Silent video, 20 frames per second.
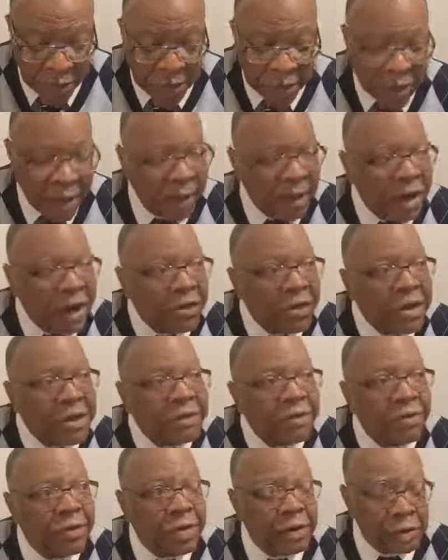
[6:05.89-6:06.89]
Now look at this
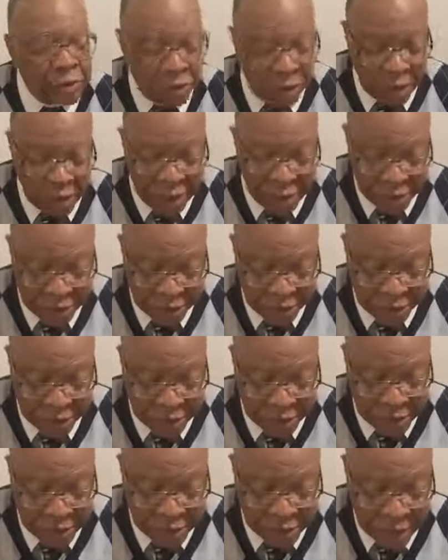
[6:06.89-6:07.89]
verse 1 as it
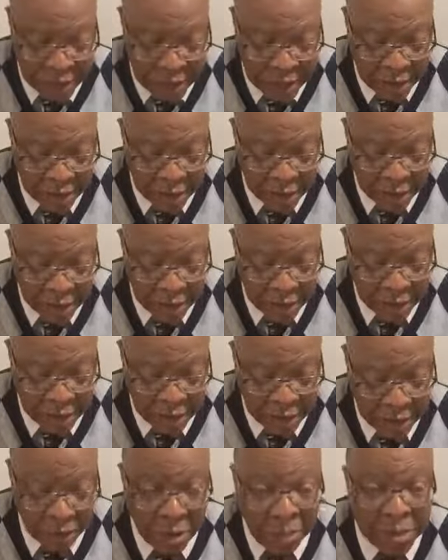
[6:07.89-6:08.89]
starts out.
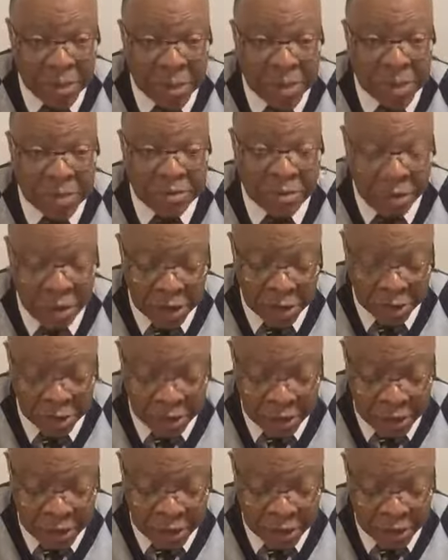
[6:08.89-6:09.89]
To whom is this book
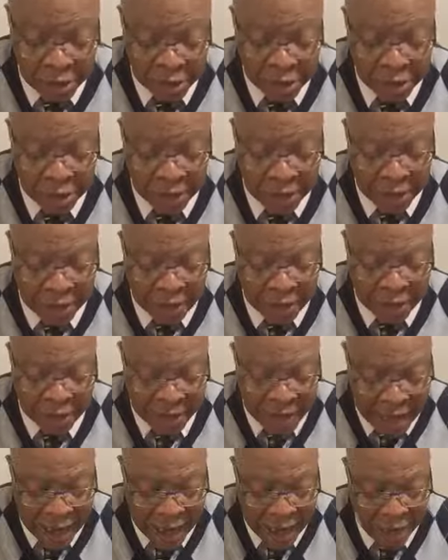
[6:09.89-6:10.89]
addressed? "And
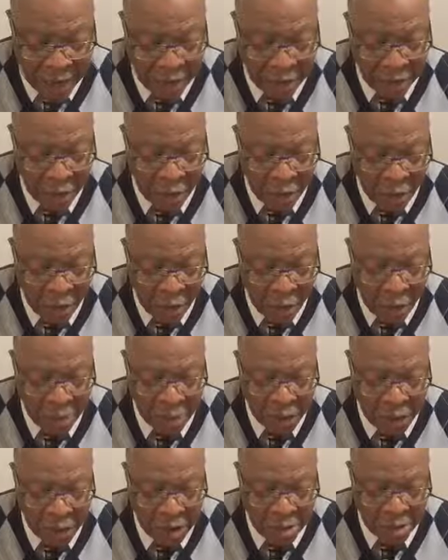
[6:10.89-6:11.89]
now, O
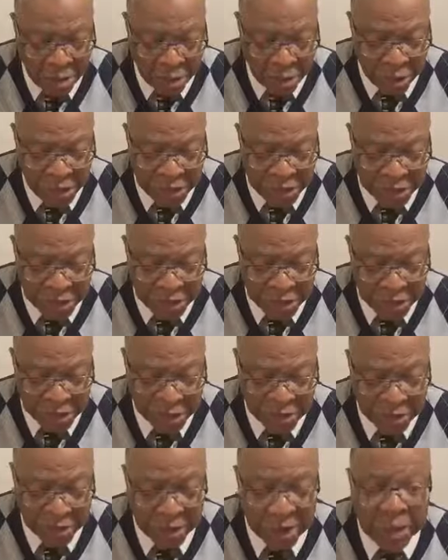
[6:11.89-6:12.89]
ye priests,
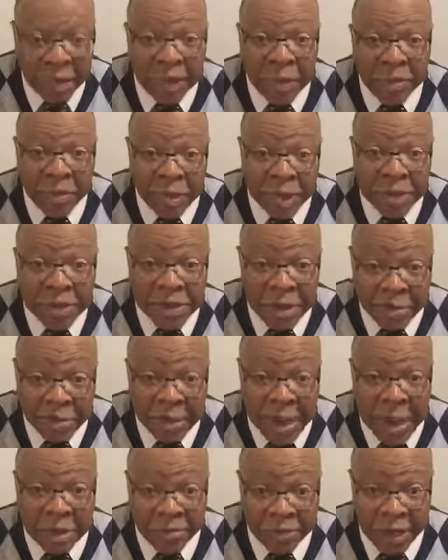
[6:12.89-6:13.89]
this
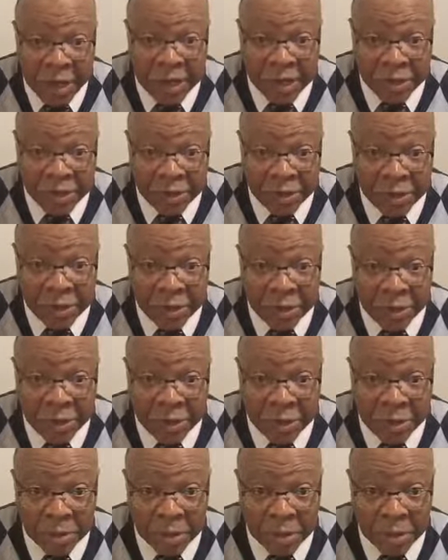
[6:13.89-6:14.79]
commandment is for you."